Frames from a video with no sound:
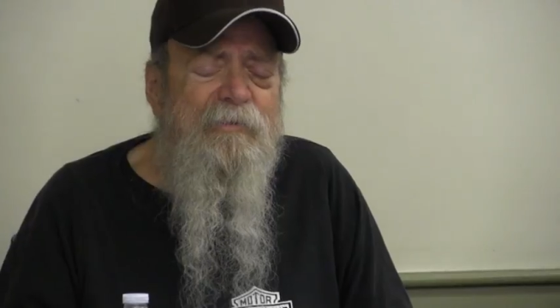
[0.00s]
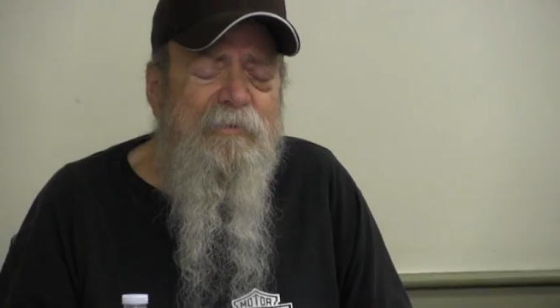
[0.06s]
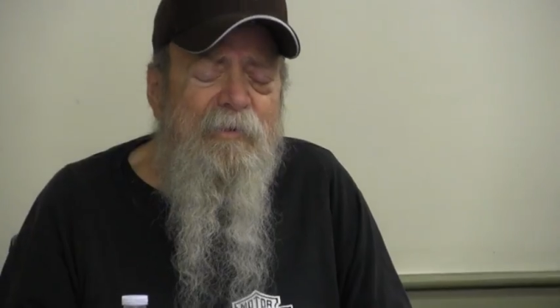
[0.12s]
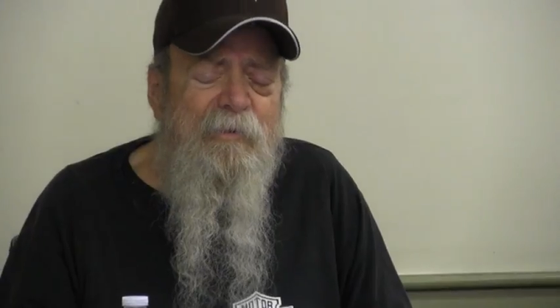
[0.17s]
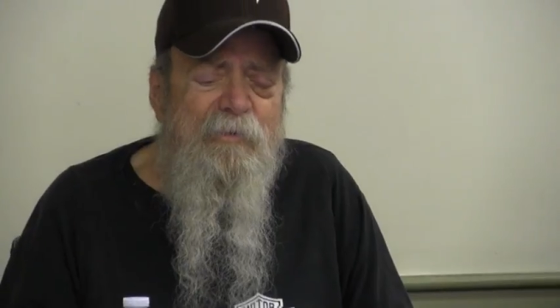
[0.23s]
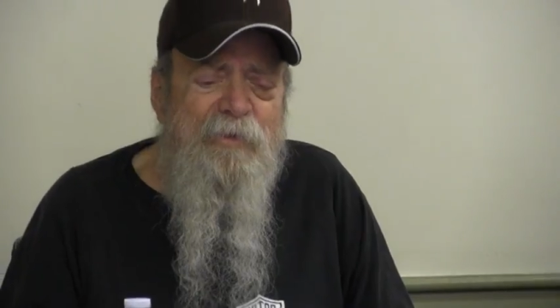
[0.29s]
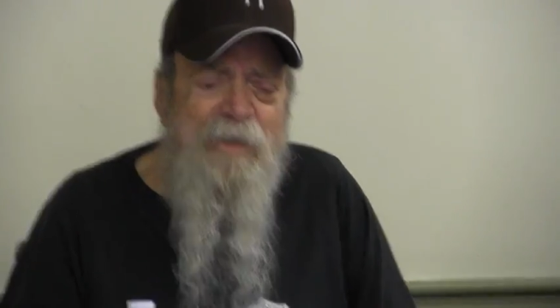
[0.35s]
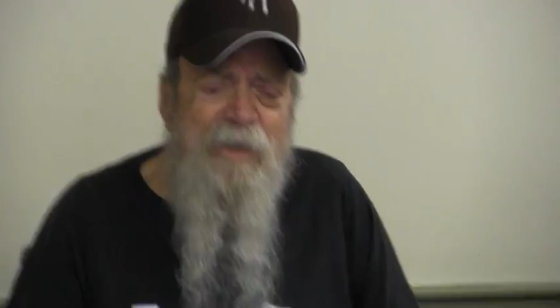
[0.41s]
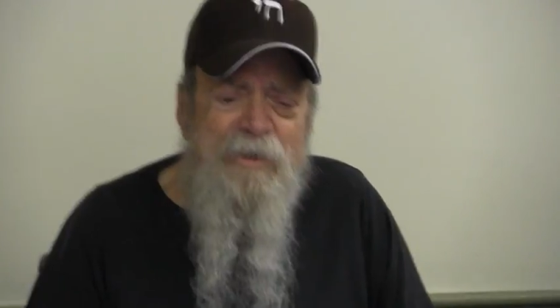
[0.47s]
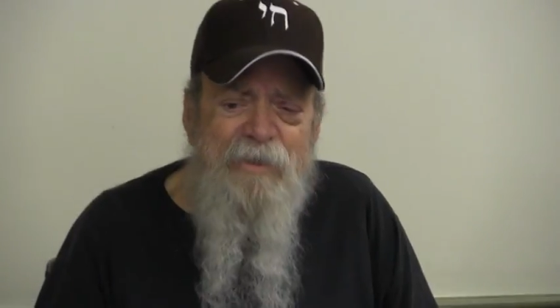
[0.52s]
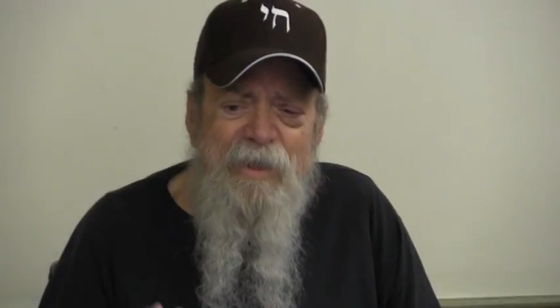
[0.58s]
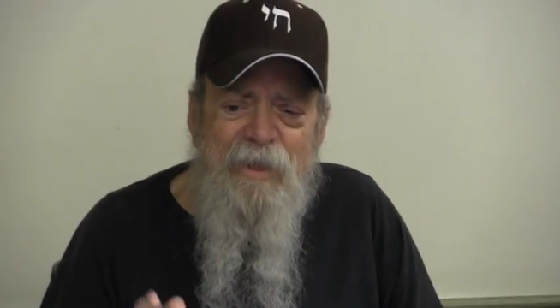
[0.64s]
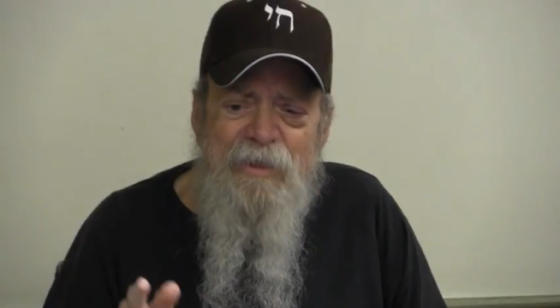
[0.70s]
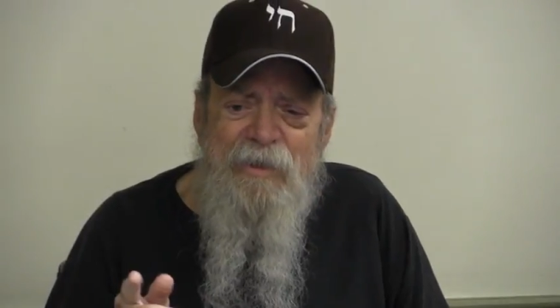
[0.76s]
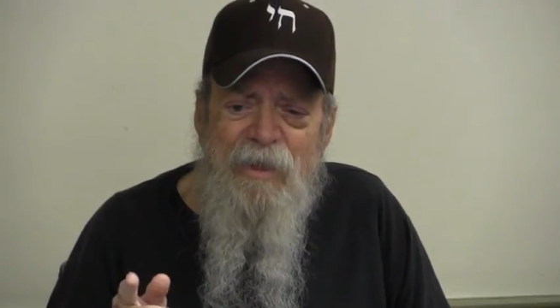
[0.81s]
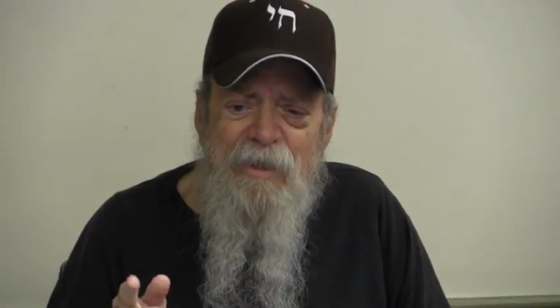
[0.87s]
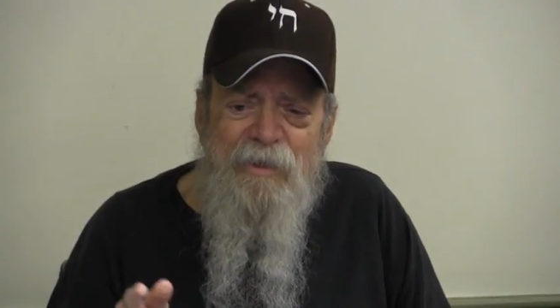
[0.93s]
what was I
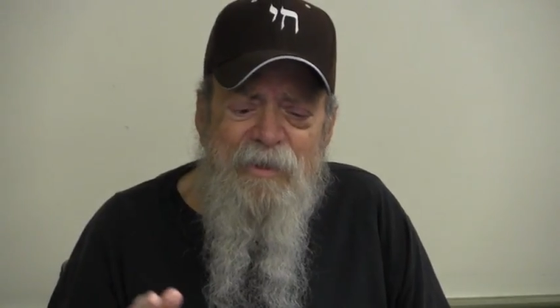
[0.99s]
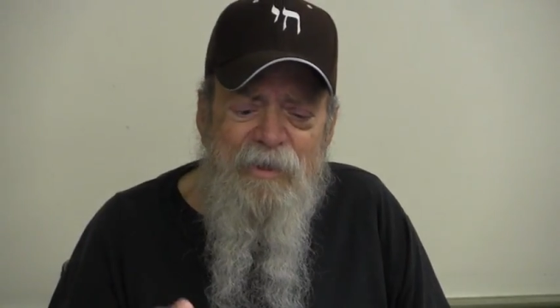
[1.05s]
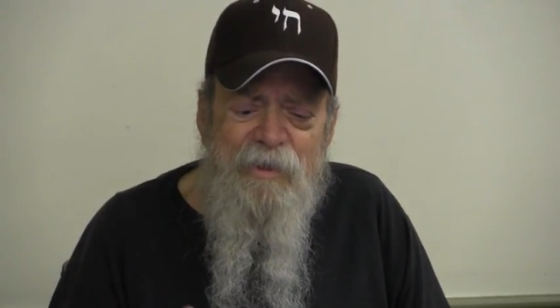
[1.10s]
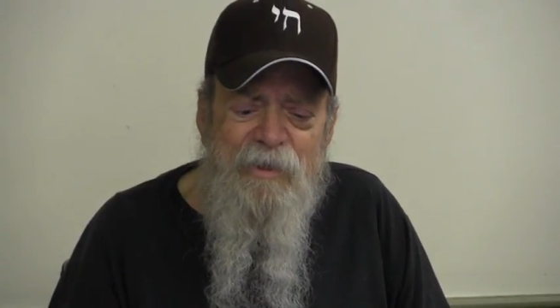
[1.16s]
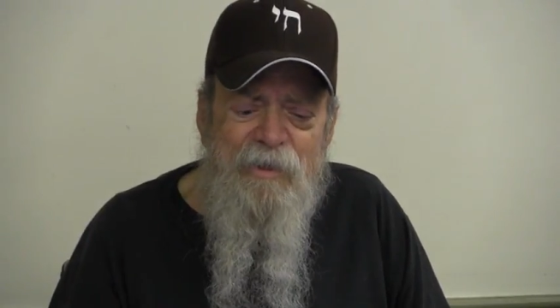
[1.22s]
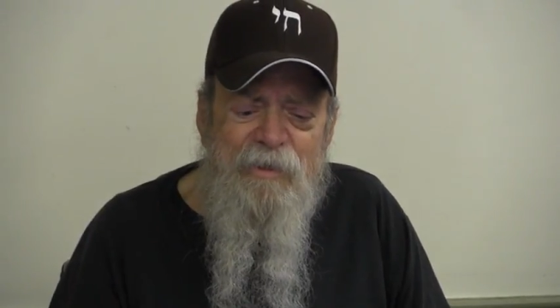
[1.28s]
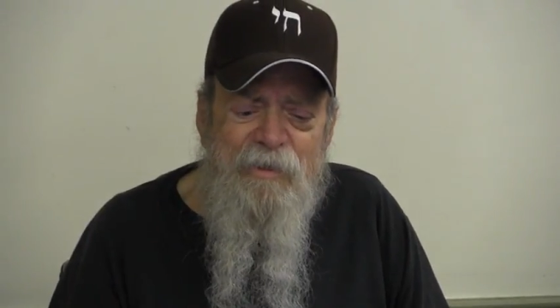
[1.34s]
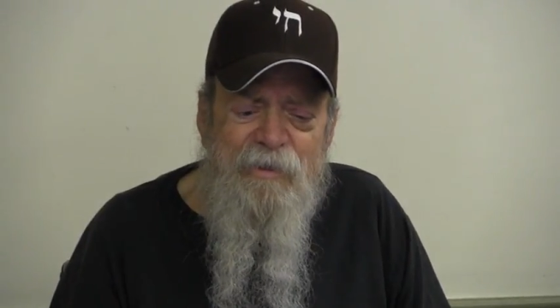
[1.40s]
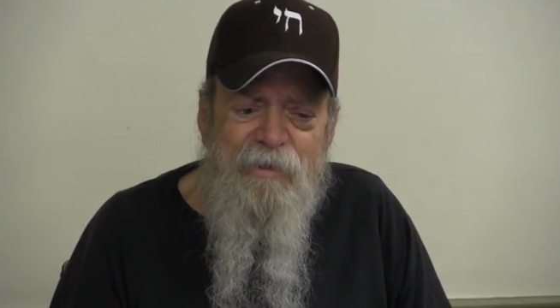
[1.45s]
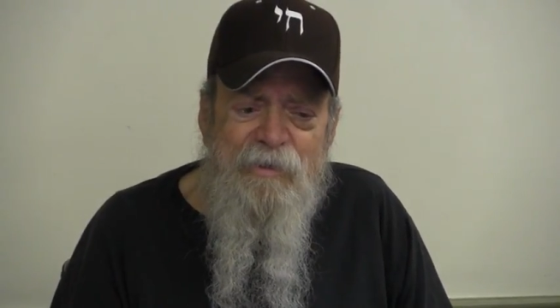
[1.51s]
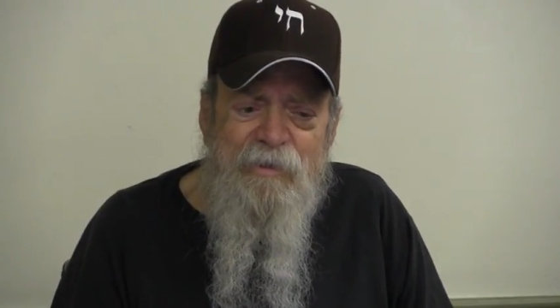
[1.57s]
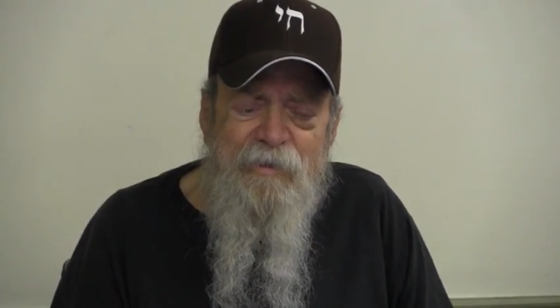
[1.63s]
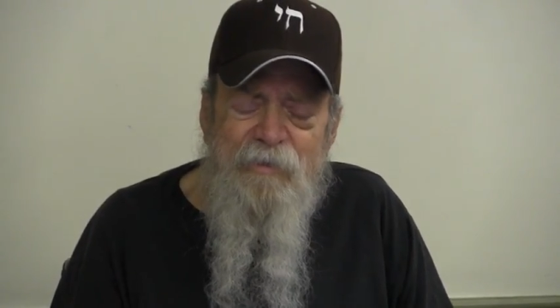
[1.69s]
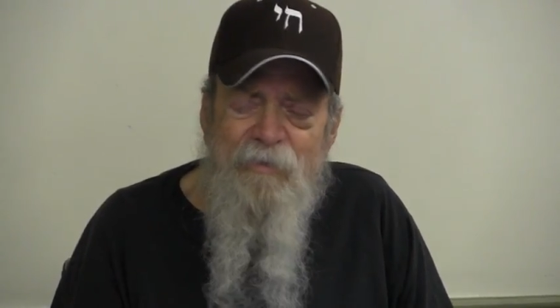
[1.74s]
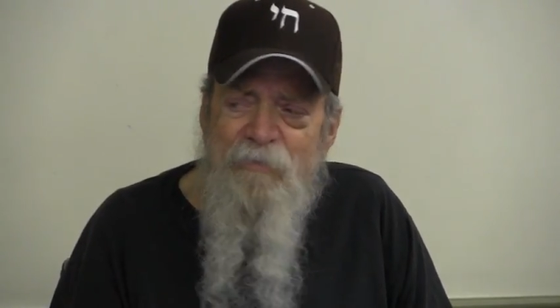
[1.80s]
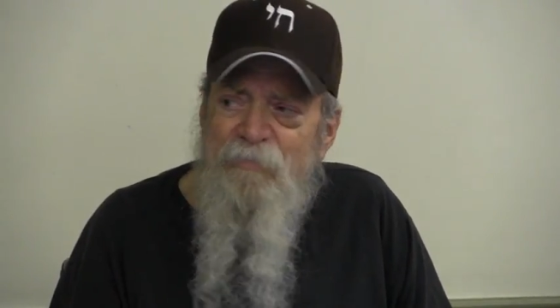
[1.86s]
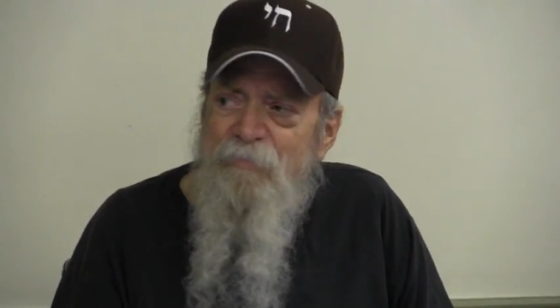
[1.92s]
saying that?
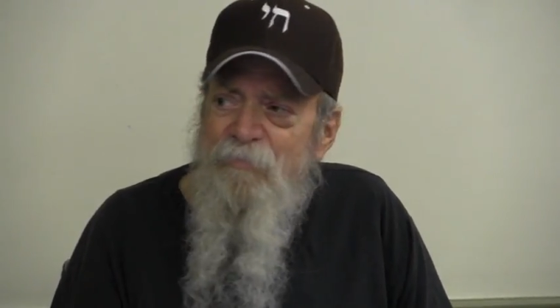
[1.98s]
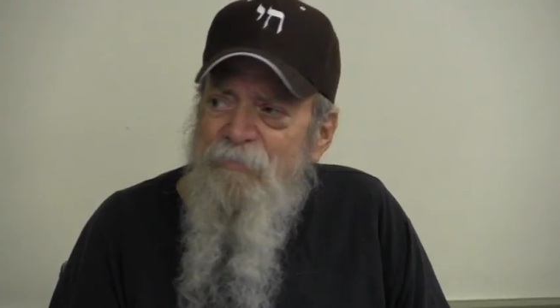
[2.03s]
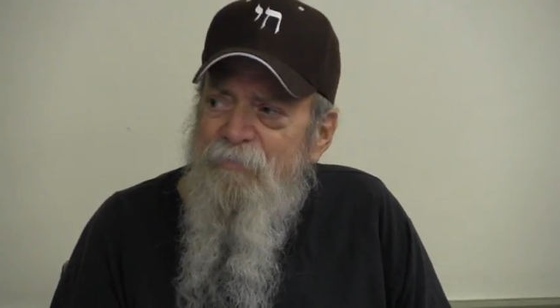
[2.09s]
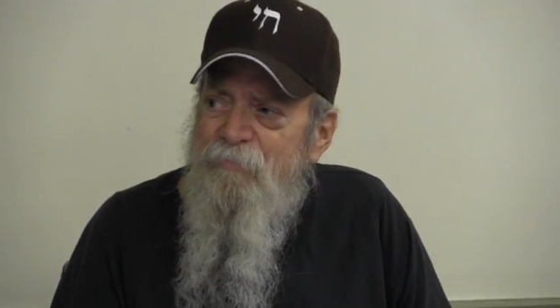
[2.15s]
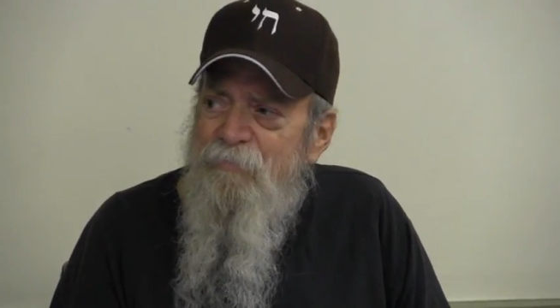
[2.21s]
he uh,